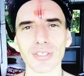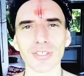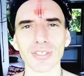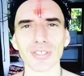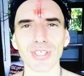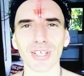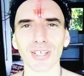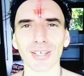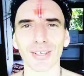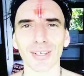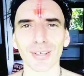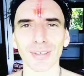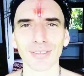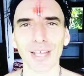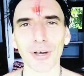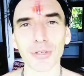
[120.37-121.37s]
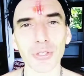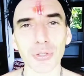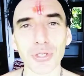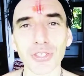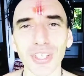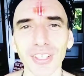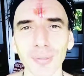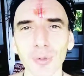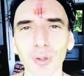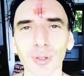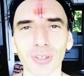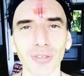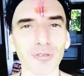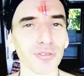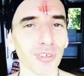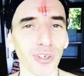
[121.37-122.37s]
is now
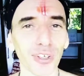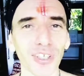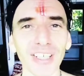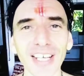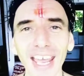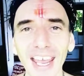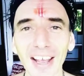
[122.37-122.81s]
sustainable and fun and